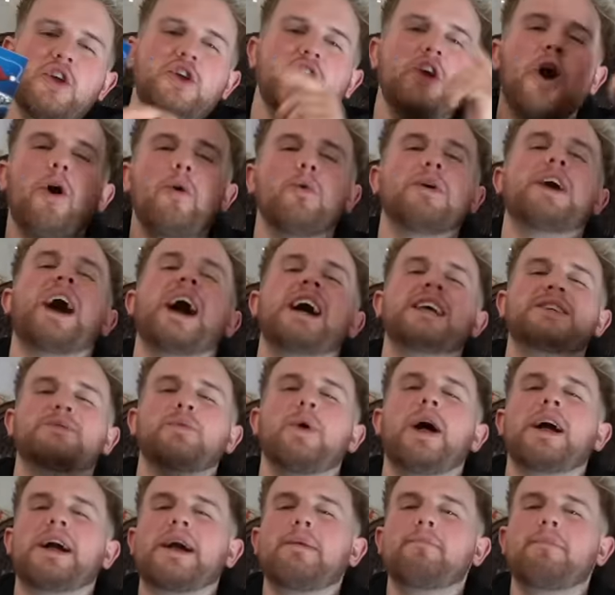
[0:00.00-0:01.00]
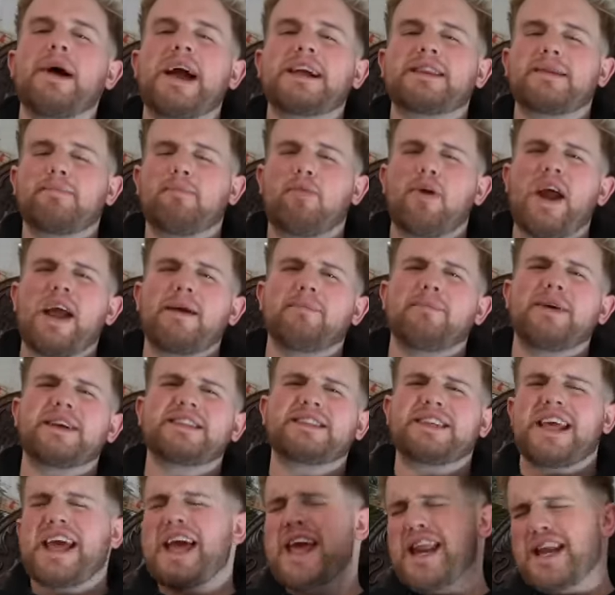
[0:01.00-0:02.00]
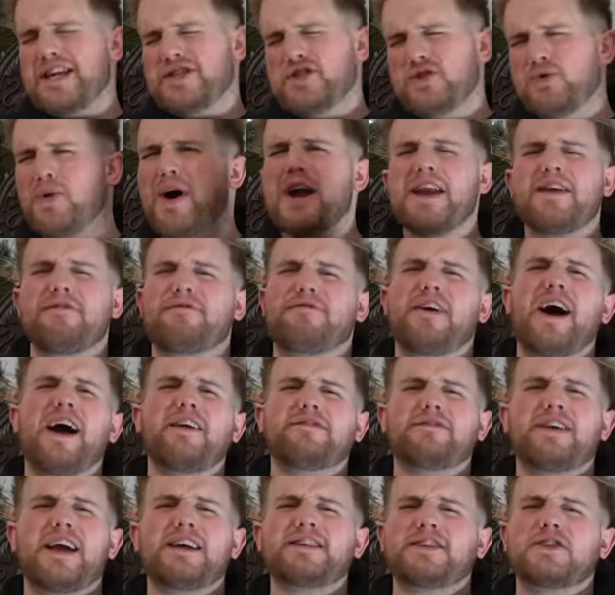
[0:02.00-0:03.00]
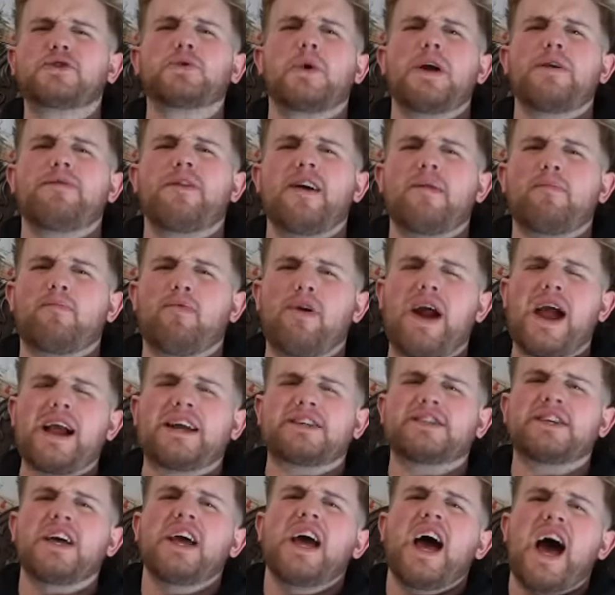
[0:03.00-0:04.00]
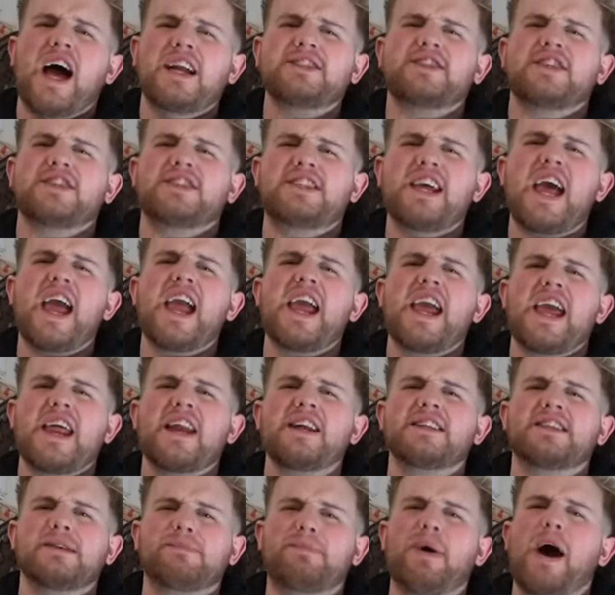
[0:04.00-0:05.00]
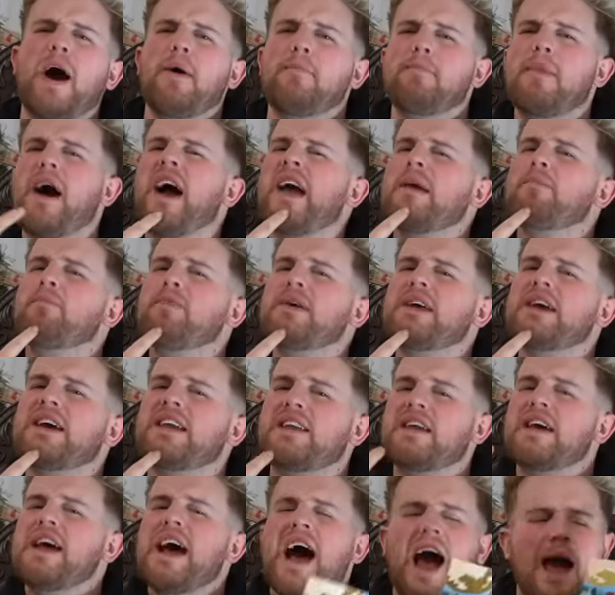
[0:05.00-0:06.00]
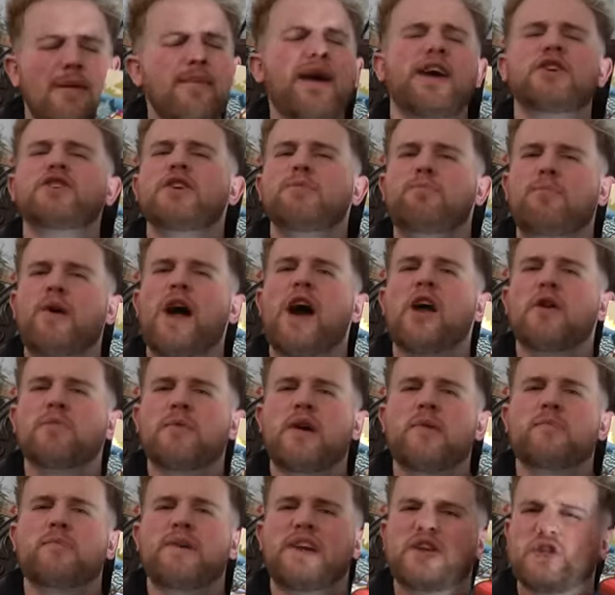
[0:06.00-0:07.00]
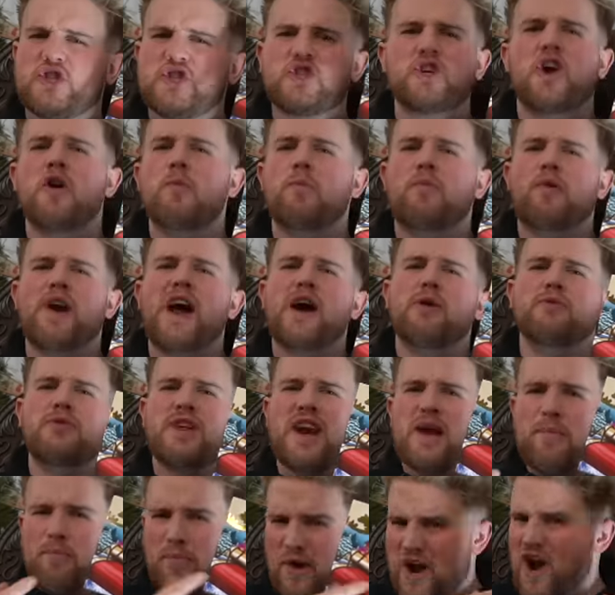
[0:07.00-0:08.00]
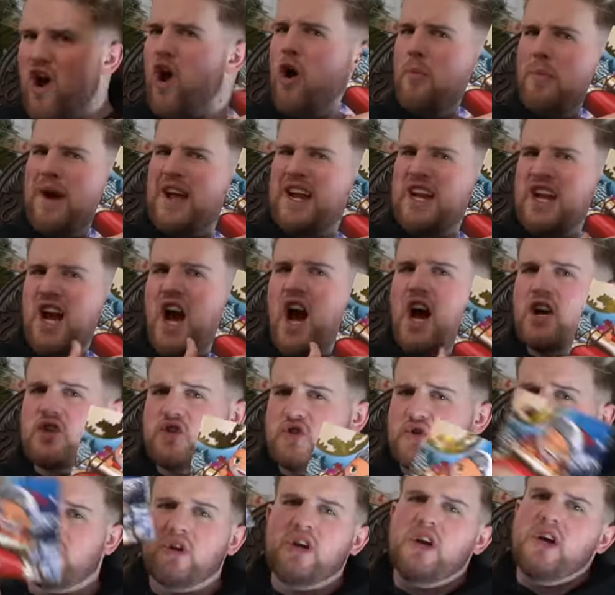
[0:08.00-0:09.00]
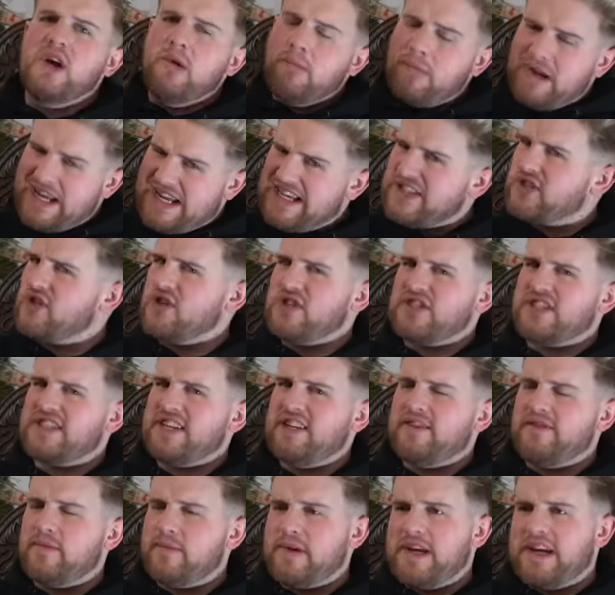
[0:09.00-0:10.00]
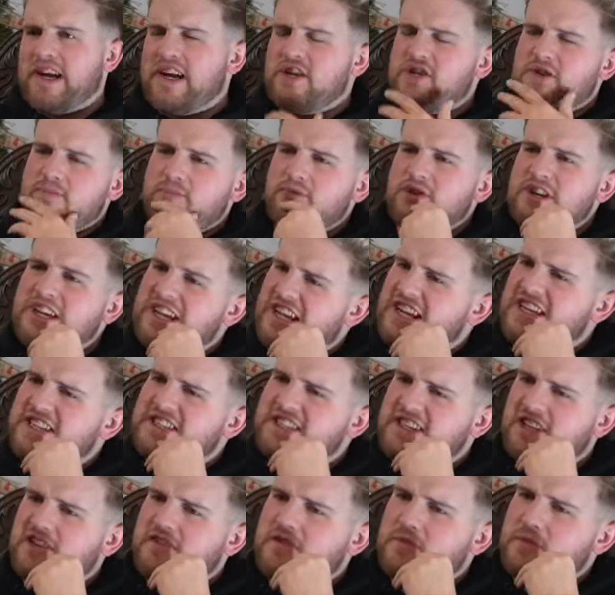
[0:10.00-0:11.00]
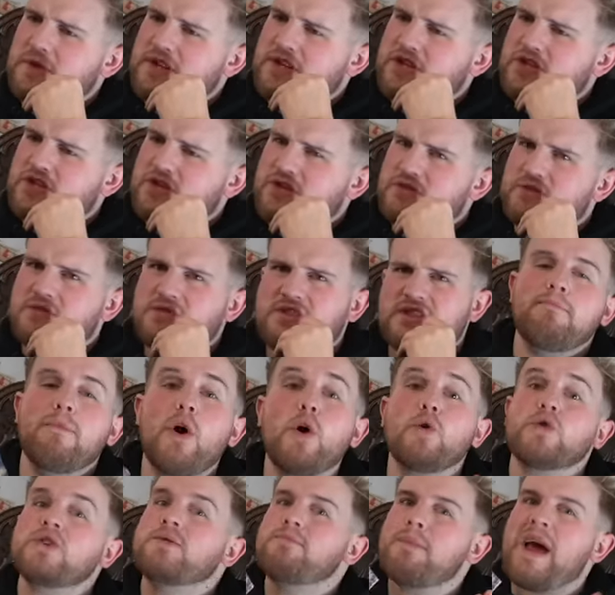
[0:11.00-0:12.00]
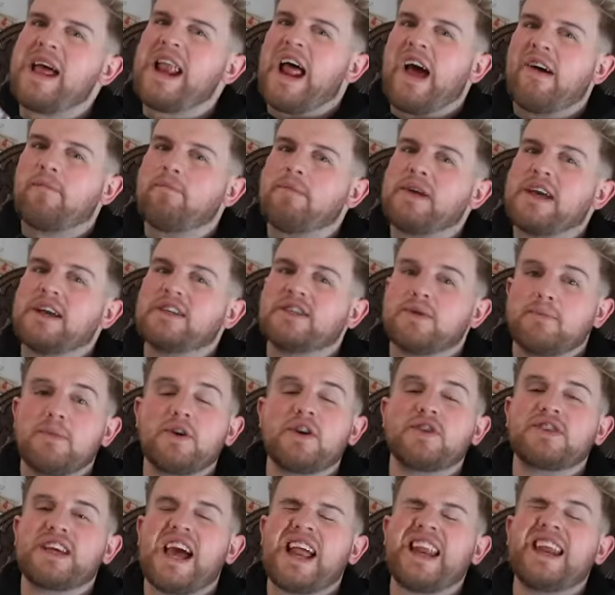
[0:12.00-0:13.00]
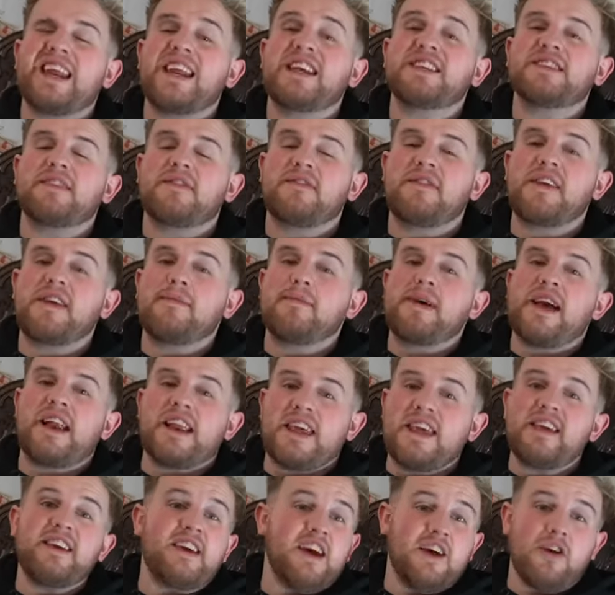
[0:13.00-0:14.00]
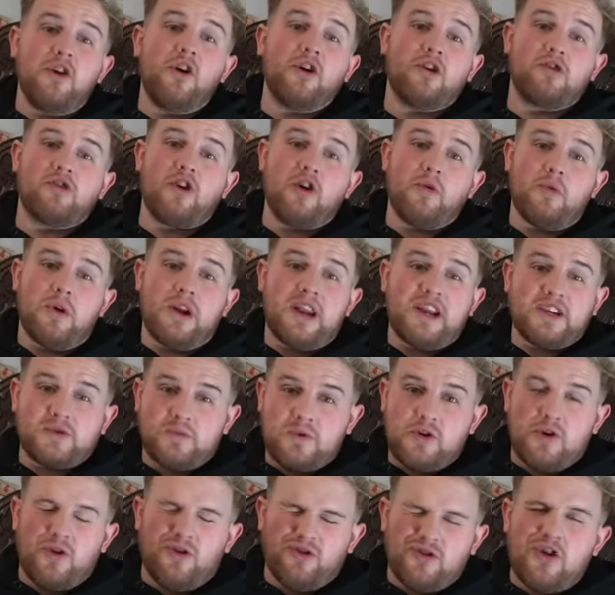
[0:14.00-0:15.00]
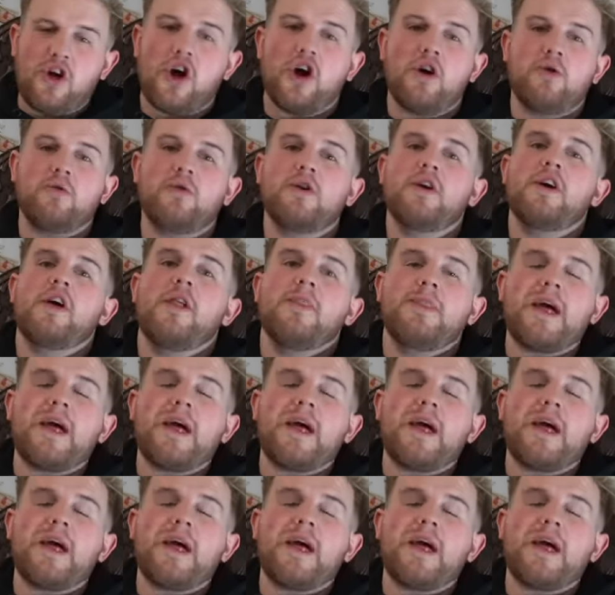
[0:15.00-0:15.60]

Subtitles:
Yo guys, welcome back to PRANKMAS. It is 25 days of 25 pranks, and today it is about my beard. I'm actually proud of my beard, so proud that I put it on my cartoon, but he's got a silver beard. I should probably get a silver beard too. Most men have beards, and because Elliot is a female, he cannot grow one, as we all know.